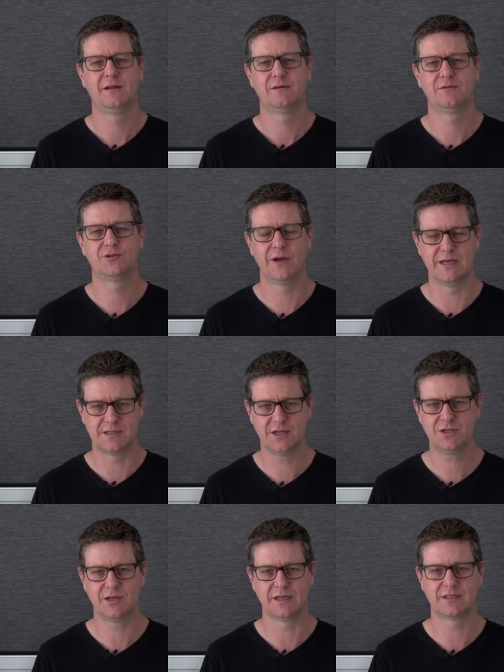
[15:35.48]

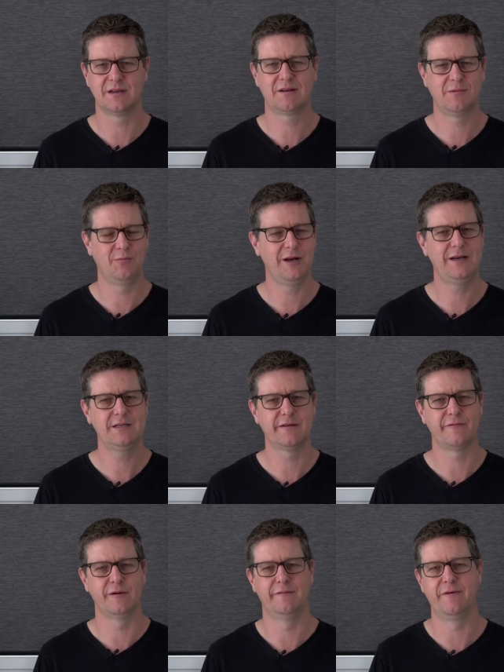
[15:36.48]
transition. It's a completely
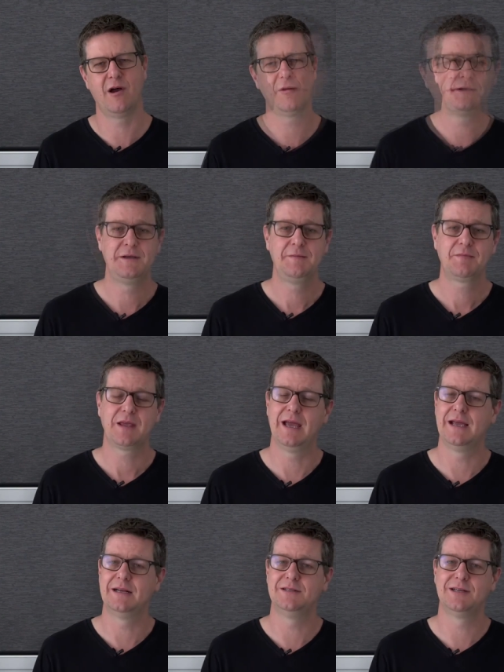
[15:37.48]
different environment.
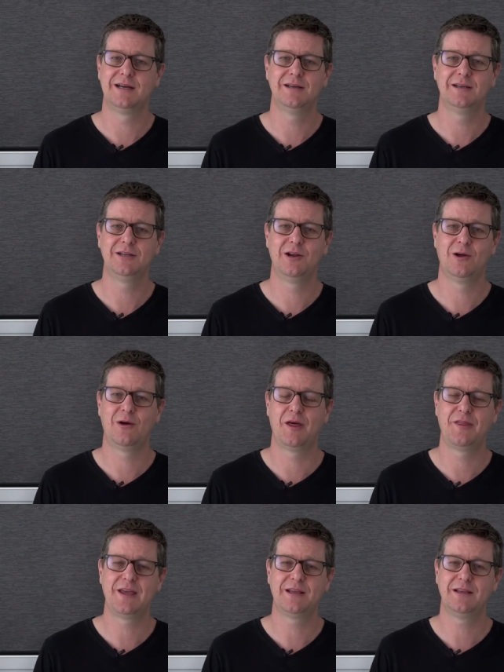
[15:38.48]
And, you know, I
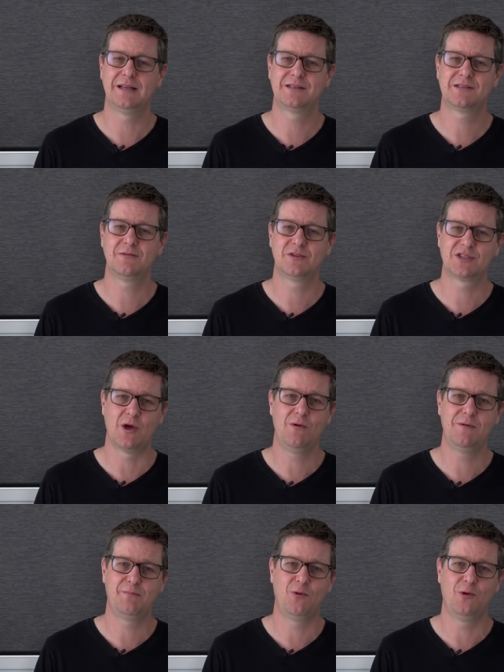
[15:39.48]
think it's so
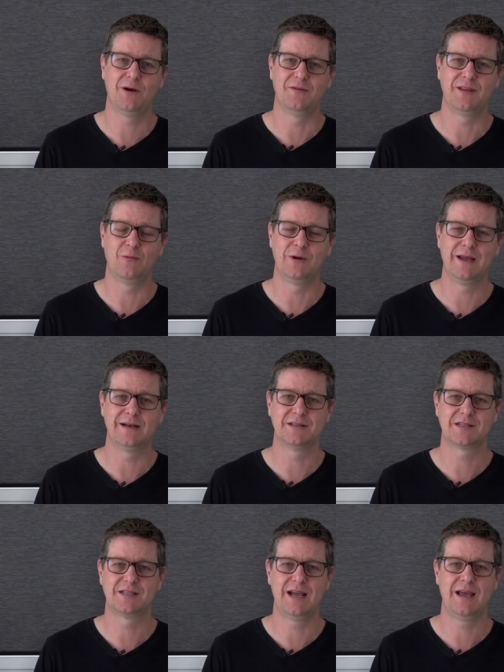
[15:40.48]
important that we
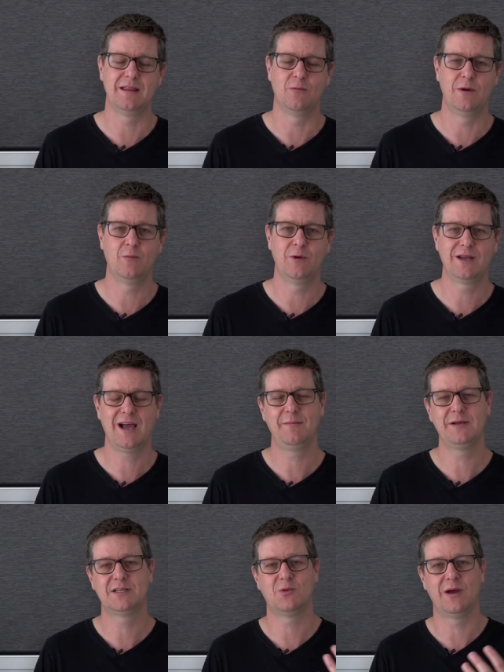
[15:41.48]
understand that when we're
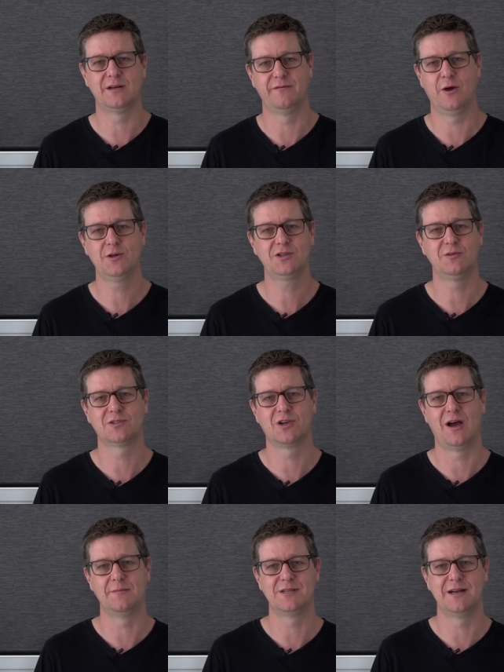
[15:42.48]
coming to our devotional
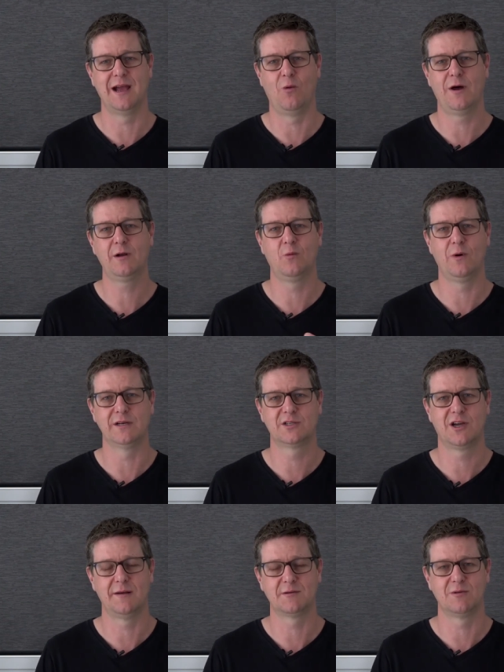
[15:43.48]
times and our one-on-one
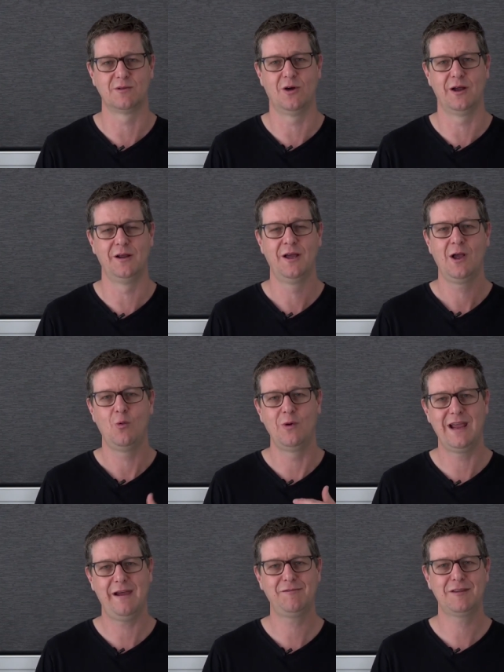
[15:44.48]
times with God,
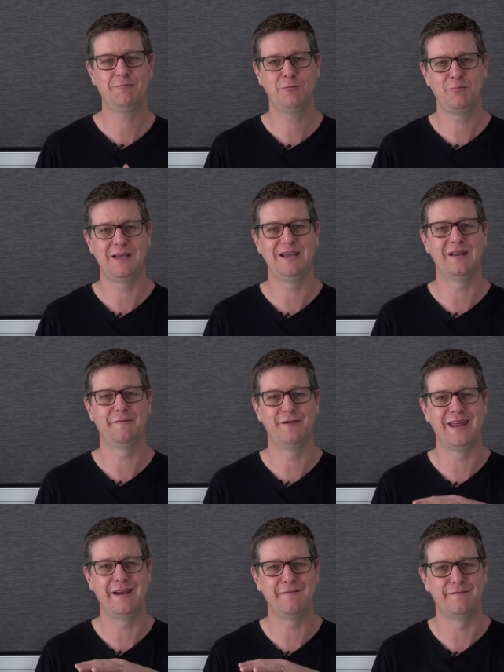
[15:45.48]
we have to prepare for
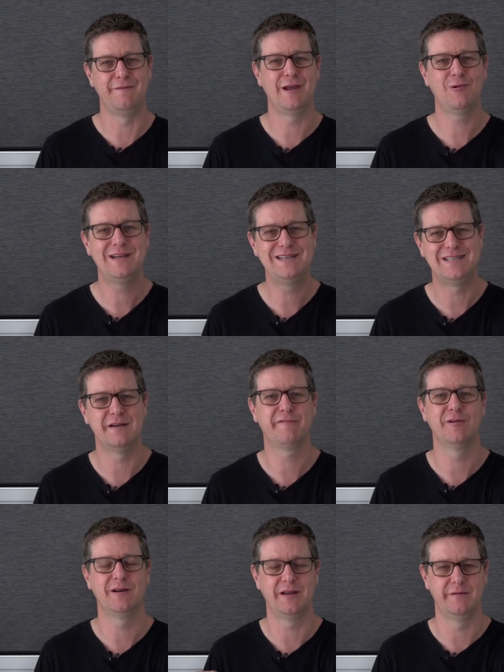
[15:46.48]
that very
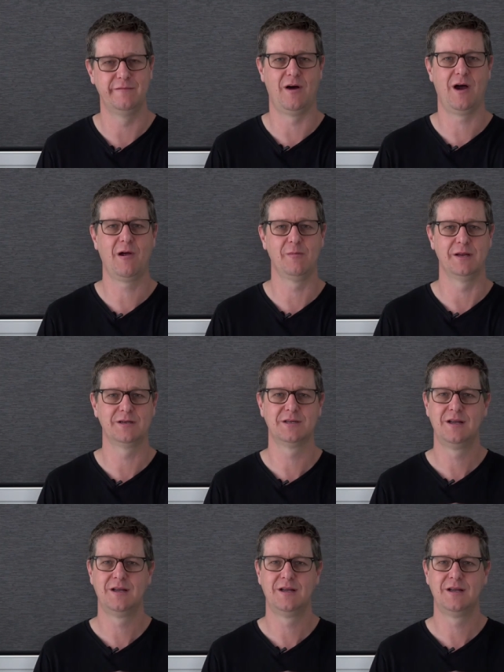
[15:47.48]
different environment